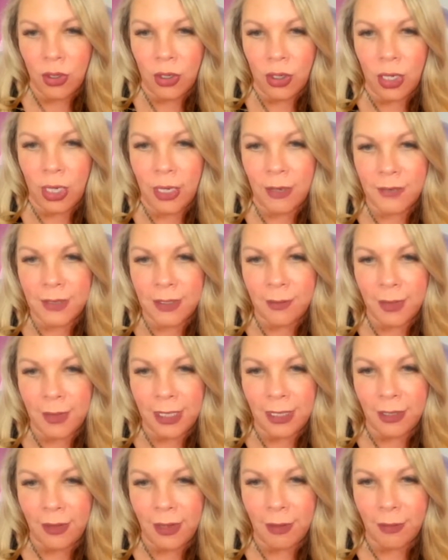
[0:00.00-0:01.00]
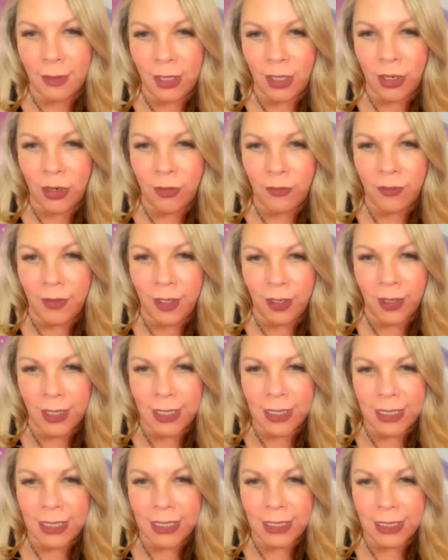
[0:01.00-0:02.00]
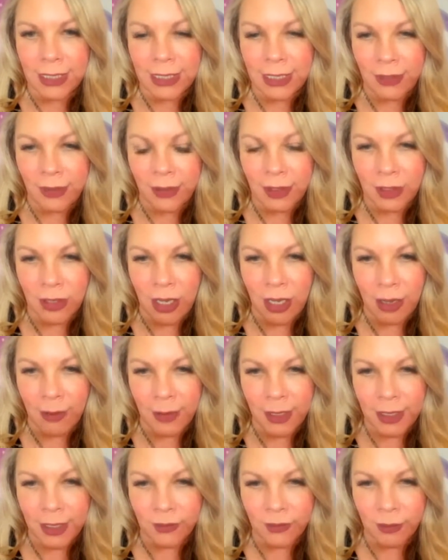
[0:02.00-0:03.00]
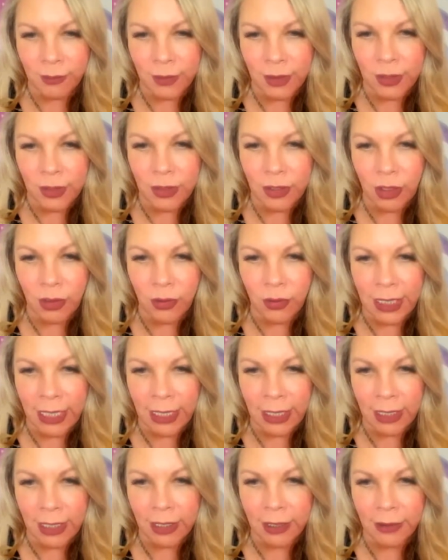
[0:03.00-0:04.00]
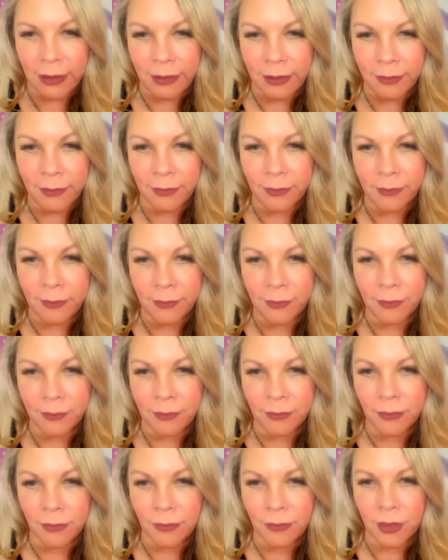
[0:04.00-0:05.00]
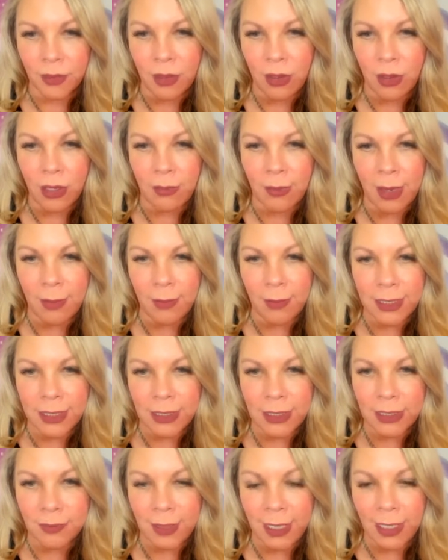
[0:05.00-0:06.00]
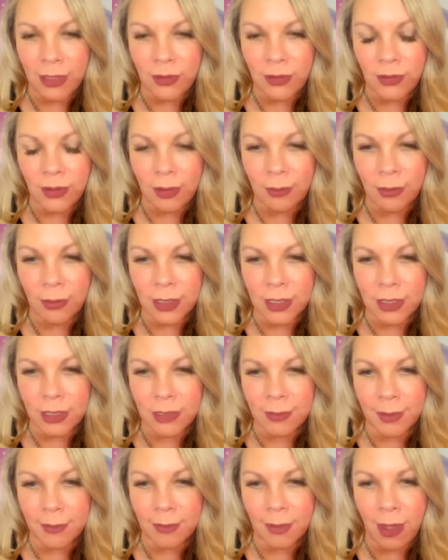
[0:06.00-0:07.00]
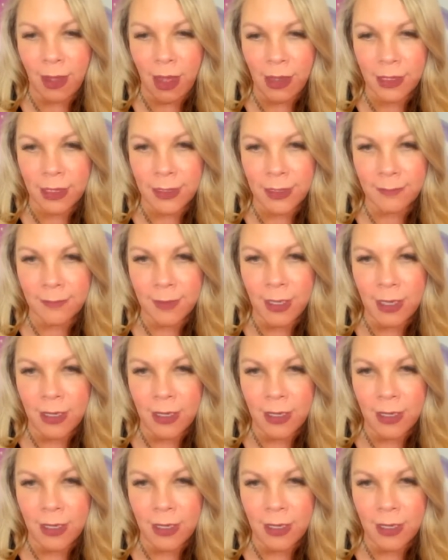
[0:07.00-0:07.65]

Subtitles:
If somebody could let me know if you can still see those comments from Sodic on my business page. That person's been blocked.